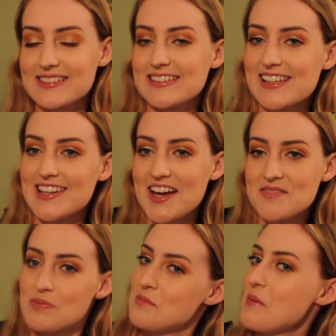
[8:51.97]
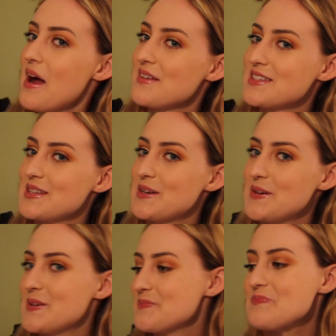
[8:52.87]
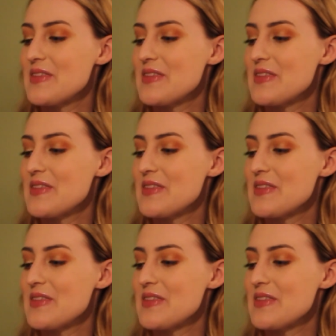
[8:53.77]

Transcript: And I was like, yep, I'm about to.